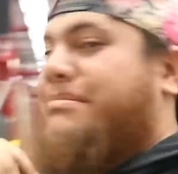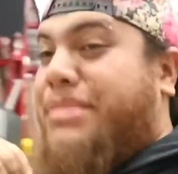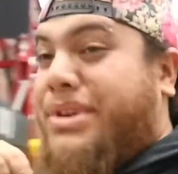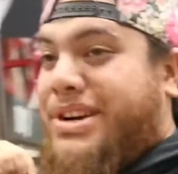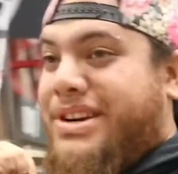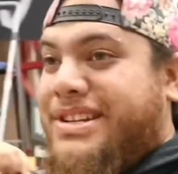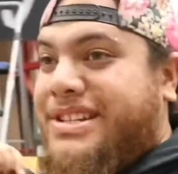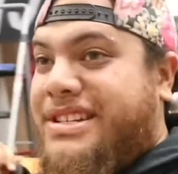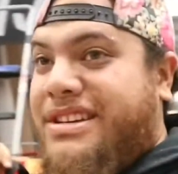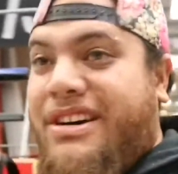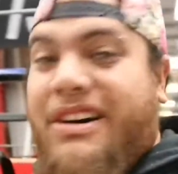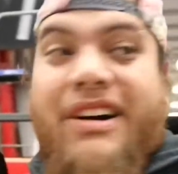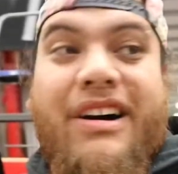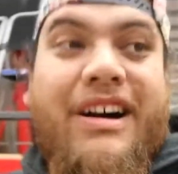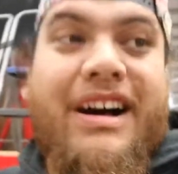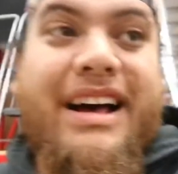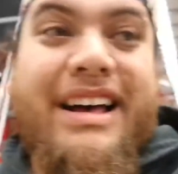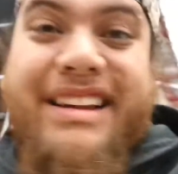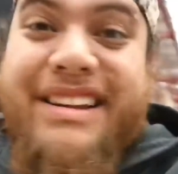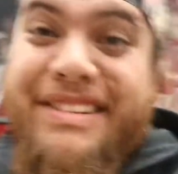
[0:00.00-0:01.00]
because
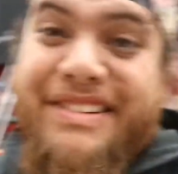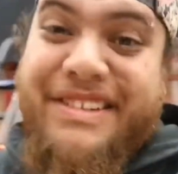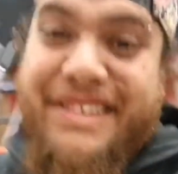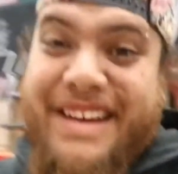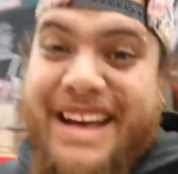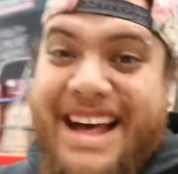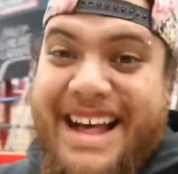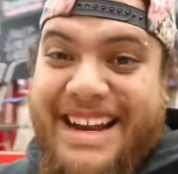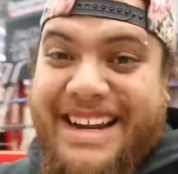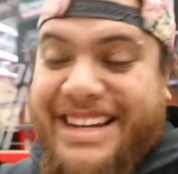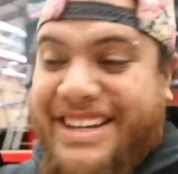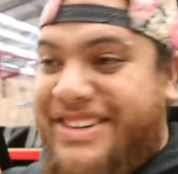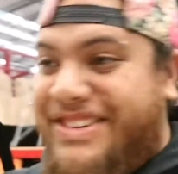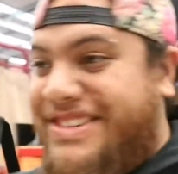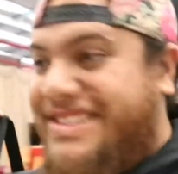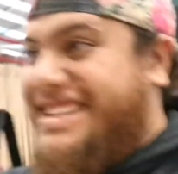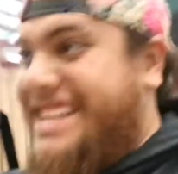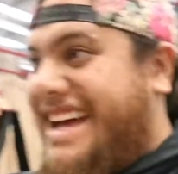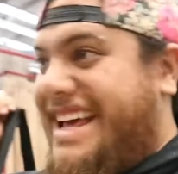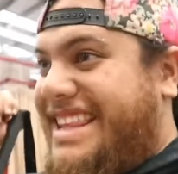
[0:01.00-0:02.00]
I don't know how to
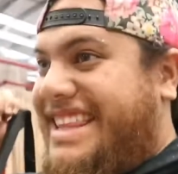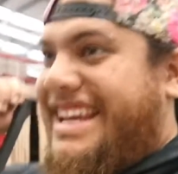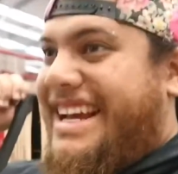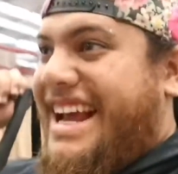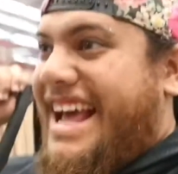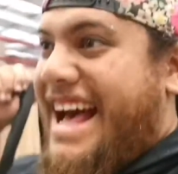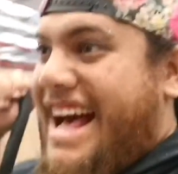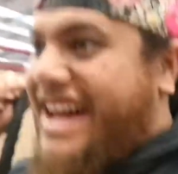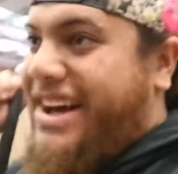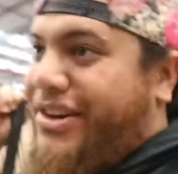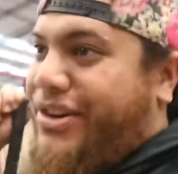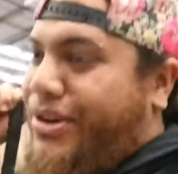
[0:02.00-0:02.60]
use that thing at